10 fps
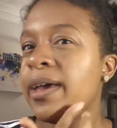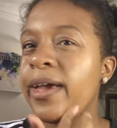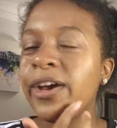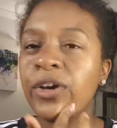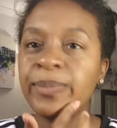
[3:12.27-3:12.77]

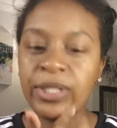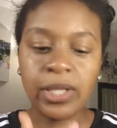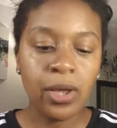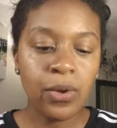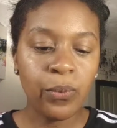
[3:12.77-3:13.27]

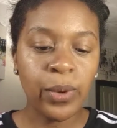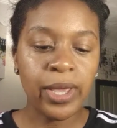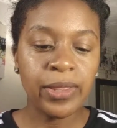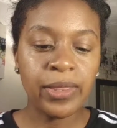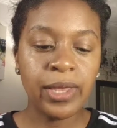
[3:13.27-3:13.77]
helps
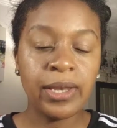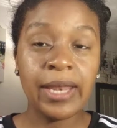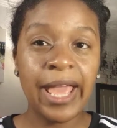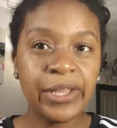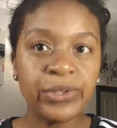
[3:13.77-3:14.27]
with
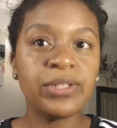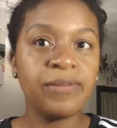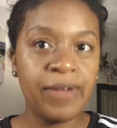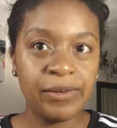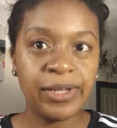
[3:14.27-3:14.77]
not using
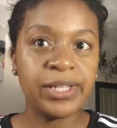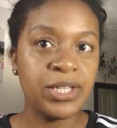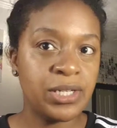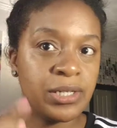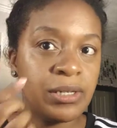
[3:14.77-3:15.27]

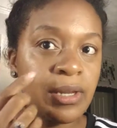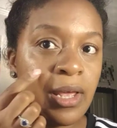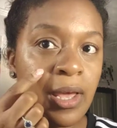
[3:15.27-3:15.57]
foundation.